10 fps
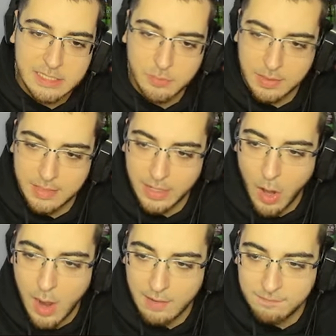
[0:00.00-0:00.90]
I actually want to
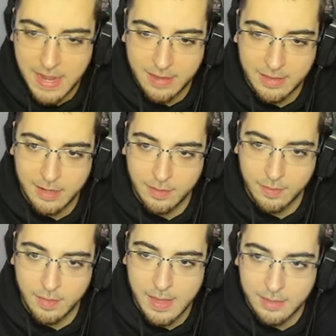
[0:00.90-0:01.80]
take off fast hands on
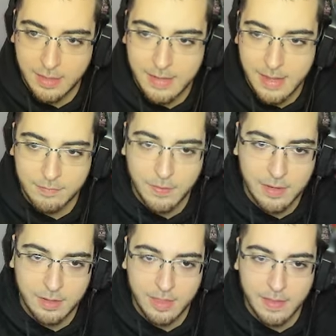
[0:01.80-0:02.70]
this class. I never
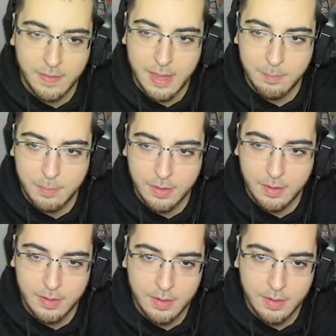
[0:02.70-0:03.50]
thought I'd say that, but